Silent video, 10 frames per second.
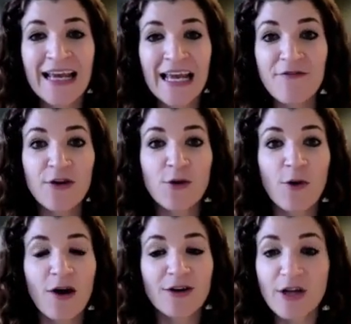If you
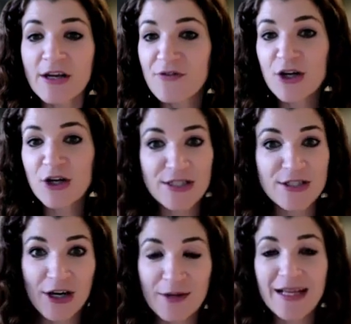are looking for a good
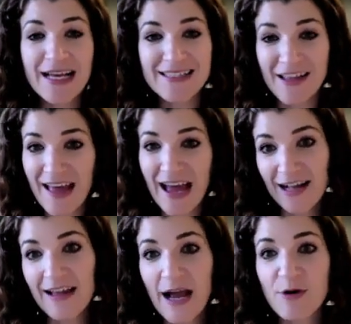starting place, that
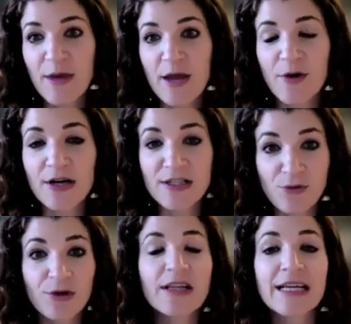Collabora paper is a
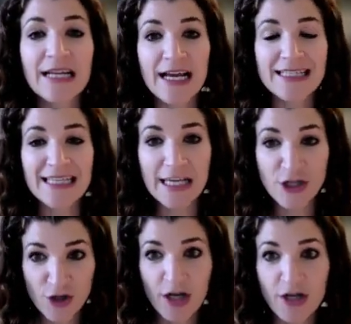really nice
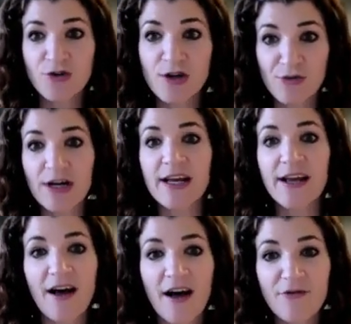introductory
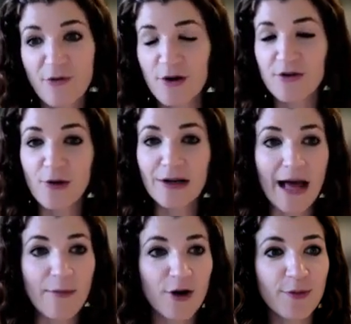reading for a
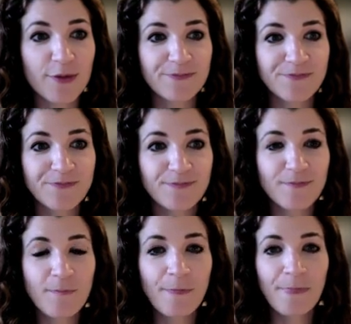lab group.
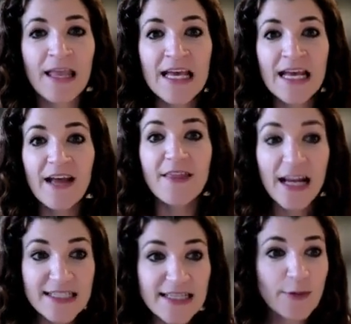The
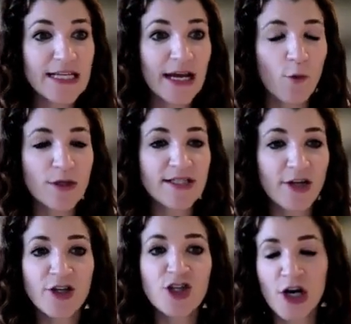next thing we did was
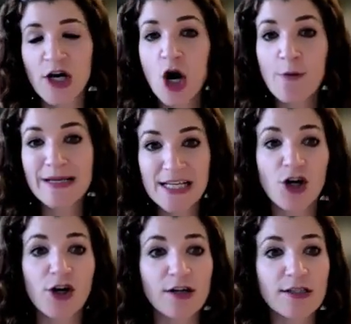started sharing our
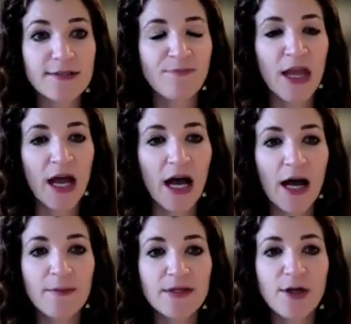materials.
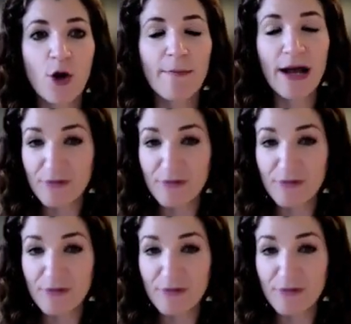So my